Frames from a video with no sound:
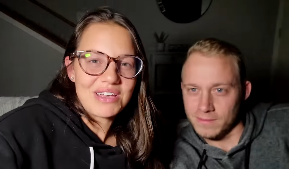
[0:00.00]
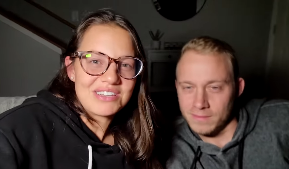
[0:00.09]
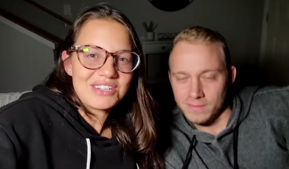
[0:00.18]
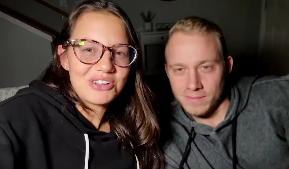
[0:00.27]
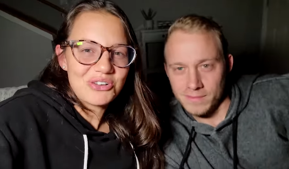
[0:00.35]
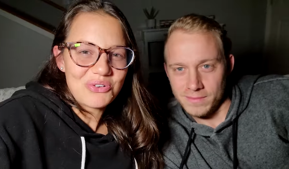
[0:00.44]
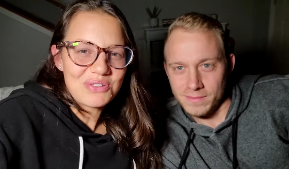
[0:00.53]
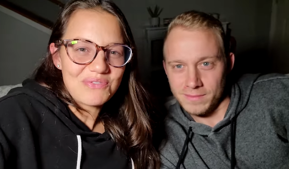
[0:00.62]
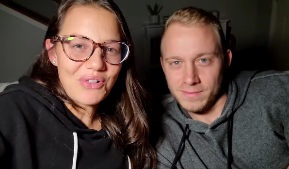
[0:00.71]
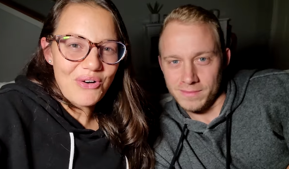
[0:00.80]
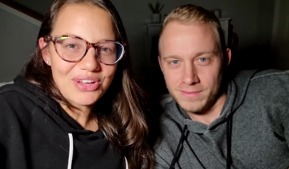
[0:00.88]
Speaker 1: cereal on the
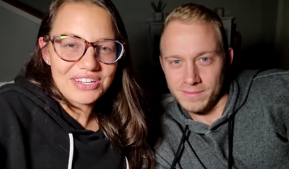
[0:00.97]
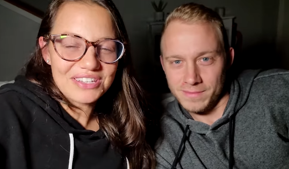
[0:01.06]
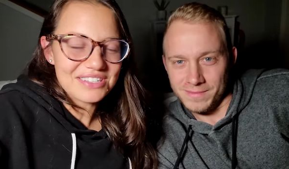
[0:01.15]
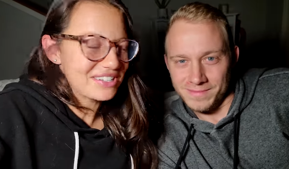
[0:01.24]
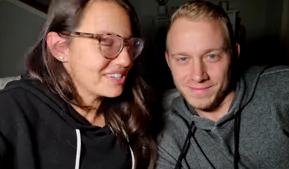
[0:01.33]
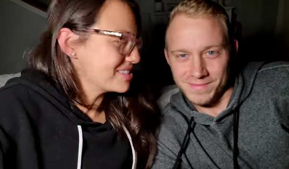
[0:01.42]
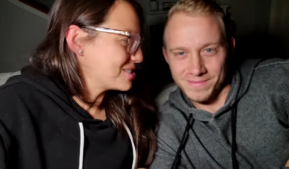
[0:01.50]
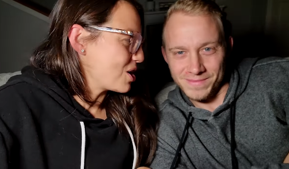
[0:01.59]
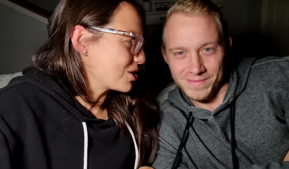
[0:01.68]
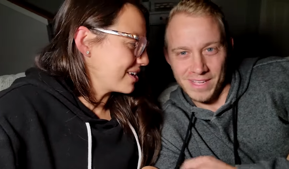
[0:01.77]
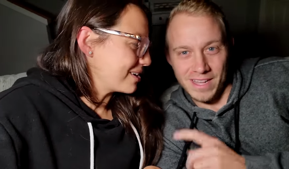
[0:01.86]
vlog and it's going to get
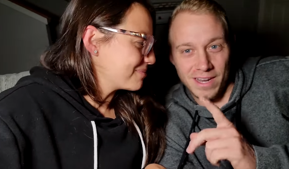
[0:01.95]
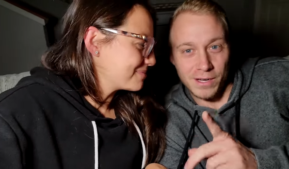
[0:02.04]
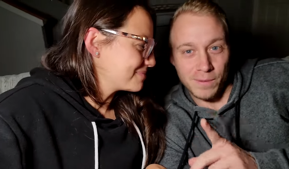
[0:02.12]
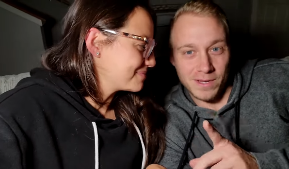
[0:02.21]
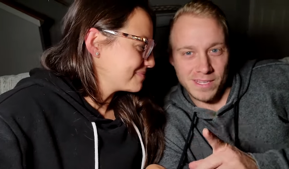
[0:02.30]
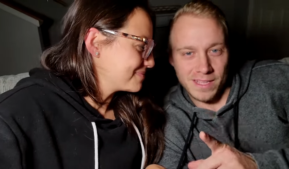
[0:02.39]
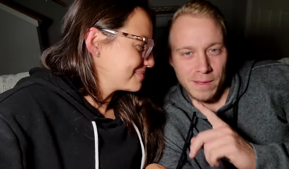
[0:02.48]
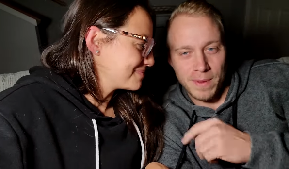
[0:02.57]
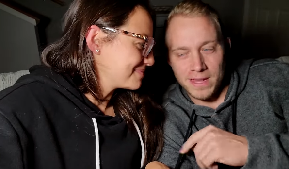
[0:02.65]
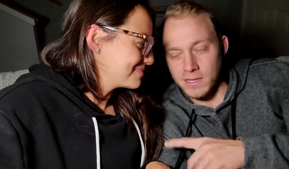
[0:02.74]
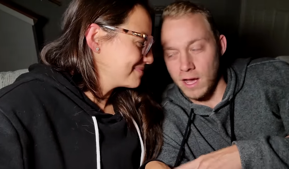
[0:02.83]
soggy. And I
Speaker 2: do want to say that
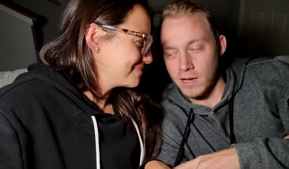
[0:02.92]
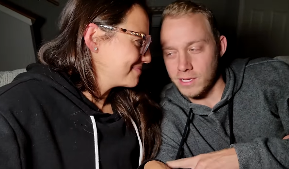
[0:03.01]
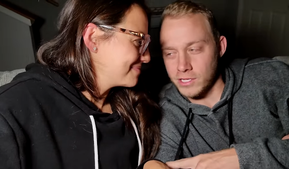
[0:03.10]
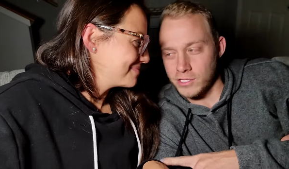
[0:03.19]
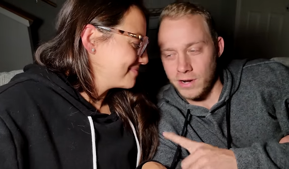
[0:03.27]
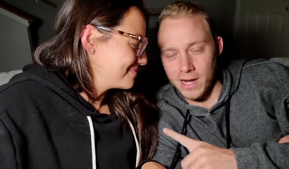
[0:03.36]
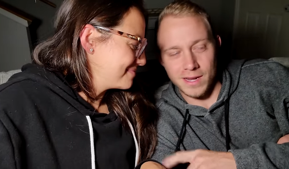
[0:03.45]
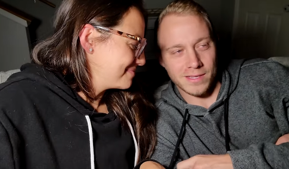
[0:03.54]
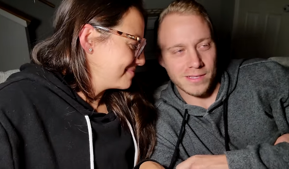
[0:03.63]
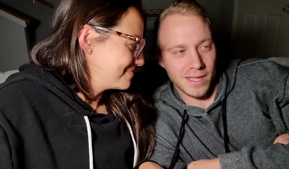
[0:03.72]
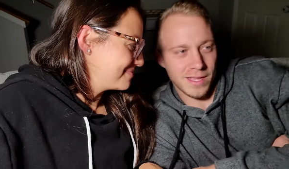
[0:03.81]
my toxic trait
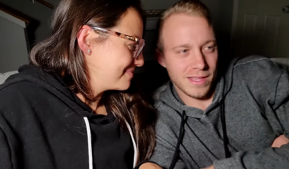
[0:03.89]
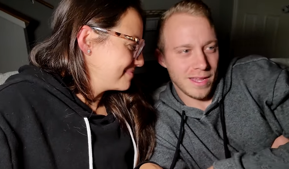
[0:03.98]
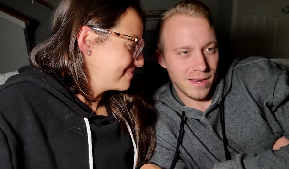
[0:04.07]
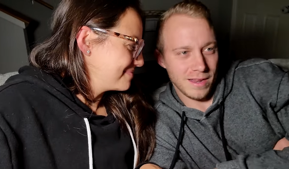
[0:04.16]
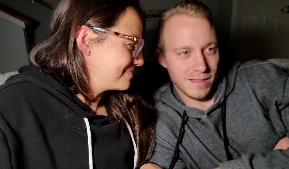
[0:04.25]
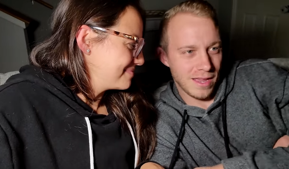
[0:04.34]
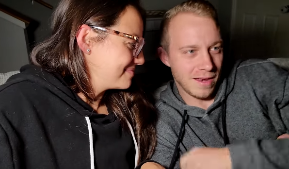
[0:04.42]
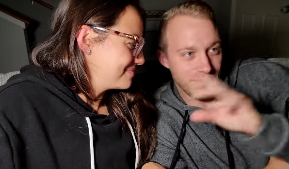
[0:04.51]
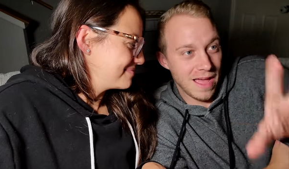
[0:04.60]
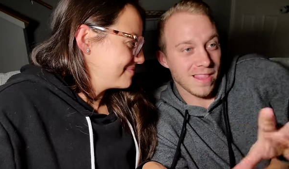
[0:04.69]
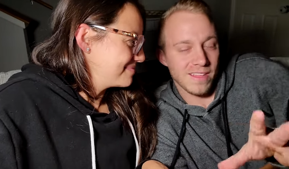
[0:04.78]
is thinking that that
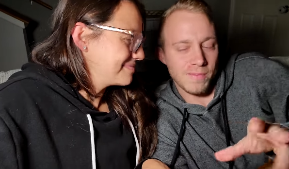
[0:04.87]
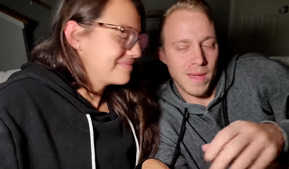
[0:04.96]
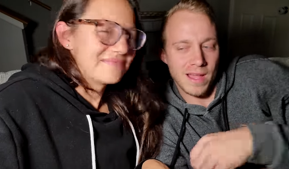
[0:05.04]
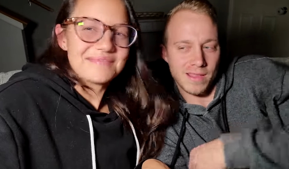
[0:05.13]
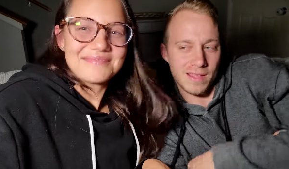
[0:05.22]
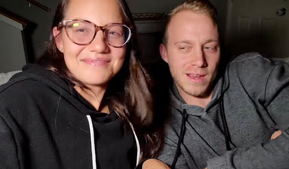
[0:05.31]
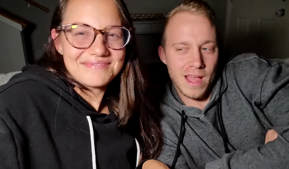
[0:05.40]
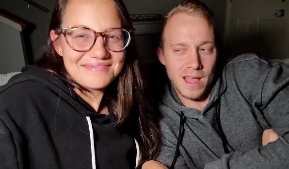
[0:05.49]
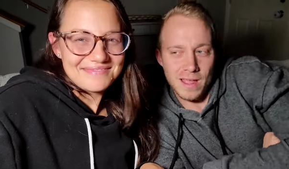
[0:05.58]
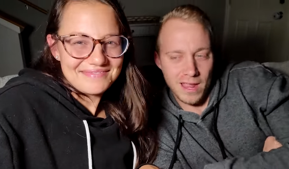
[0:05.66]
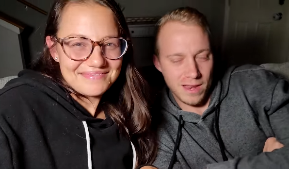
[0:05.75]
if I lived back then
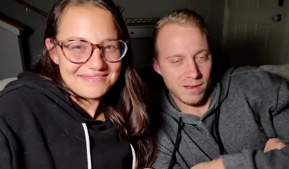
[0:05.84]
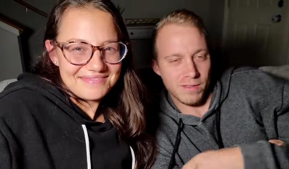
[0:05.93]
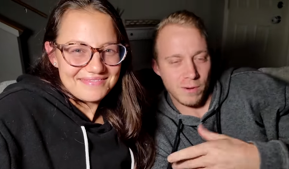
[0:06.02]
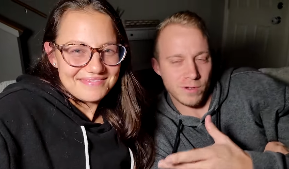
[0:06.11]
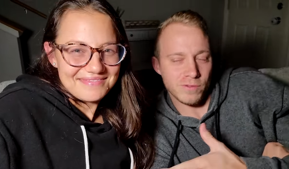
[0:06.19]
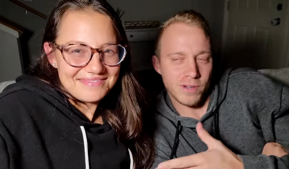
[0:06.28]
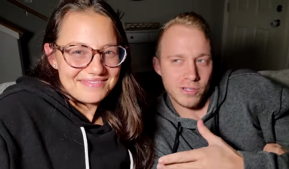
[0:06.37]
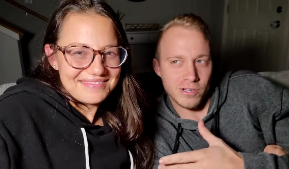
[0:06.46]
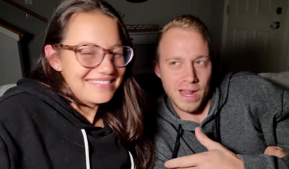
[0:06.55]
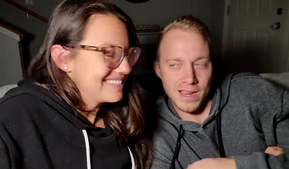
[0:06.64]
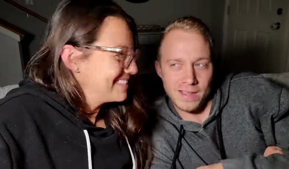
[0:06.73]
and there was real
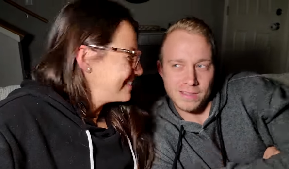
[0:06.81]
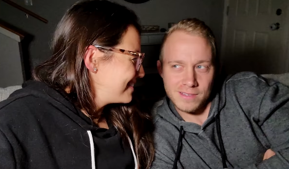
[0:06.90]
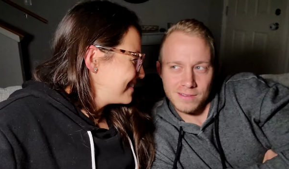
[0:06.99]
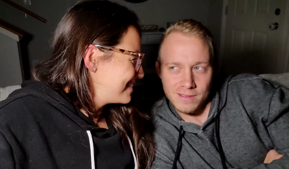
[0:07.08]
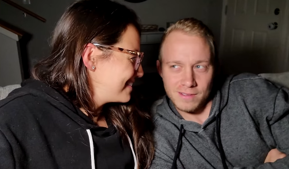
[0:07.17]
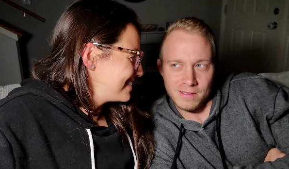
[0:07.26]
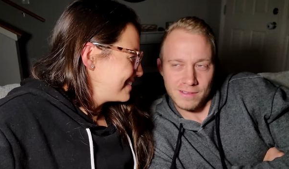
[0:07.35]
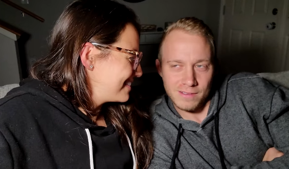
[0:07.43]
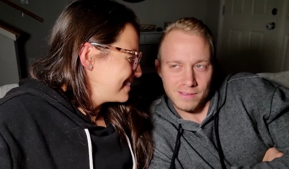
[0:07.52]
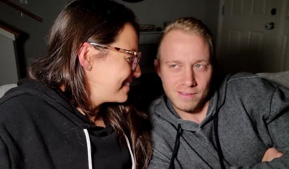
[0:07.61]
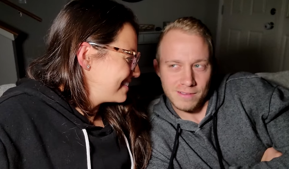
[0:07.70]
dragons,
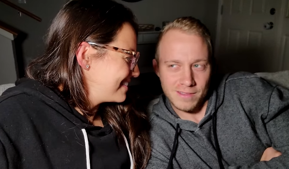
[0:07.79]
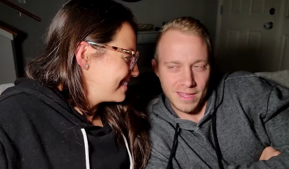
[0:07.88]
that